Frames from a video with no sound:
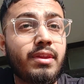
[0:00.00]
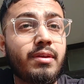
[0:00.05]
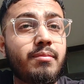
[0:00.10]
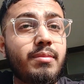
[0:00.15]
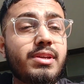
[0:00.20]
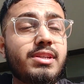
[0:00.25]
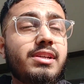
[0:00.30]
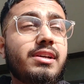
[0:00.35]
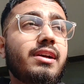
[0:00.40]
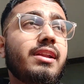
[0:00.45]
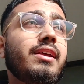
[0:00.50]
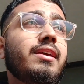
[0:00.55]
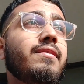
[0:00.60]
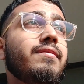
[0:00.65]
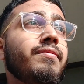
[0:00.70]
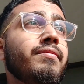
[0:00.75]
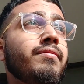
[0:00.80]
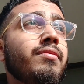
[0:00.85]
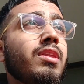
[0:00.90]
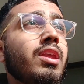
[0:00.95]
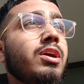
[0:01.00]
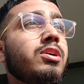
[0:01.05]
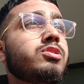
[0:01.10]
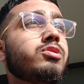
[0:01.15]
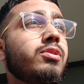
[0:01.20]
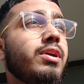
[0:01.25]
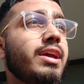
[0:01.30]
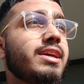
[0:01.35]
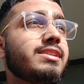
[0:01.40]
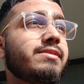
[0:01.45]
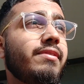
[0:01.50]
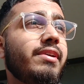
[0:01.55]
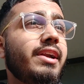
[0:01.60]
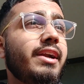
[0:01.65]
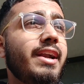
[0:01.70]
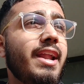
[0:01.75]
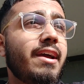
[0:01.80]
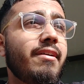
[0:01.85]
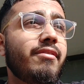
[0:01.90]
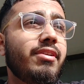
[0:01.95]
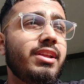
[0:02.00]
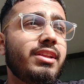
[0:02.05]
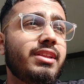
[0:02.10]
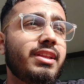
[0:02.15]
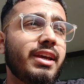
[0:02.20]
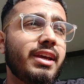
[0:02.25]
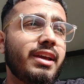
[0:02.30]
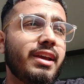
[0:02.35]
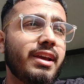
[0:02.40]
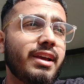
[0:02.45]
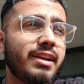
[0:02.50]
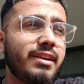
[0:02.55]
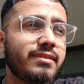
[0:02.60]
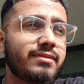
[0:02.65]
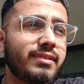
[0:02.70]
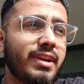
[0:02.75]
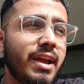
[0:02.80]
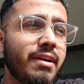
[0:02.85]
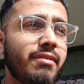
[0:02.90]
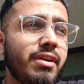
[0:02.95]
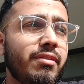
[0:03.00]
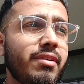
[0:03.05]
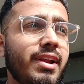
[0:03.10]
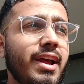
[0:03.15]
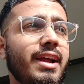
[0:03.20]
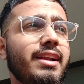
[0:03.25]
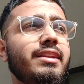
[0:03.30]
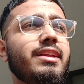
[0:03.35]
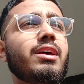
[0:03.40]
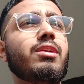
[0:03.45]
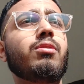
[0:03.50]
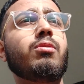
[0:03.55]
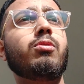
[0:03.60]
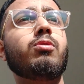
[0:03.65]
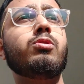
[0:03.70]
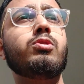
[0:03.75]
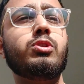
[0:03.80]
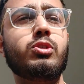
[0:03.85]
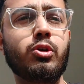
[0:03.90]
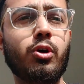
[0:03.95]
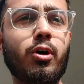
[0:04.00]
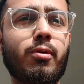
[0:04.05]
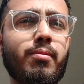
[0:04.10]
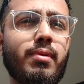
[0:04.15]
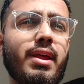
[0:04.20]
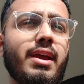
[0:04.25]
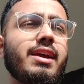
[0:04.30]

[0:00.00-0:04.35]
basically. So yes, we did everything, and everyone had their own job.